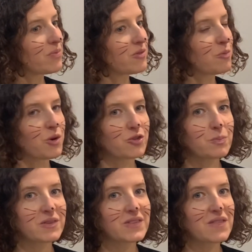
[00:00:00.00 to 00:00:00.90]
It's more
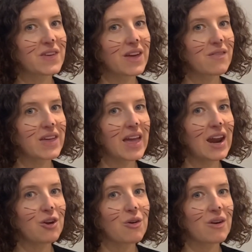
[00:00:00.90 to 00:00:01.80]
specific of a
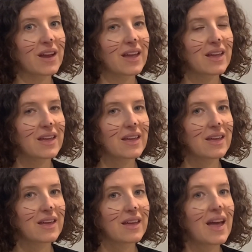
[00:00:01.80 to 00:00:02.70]
category. Hop.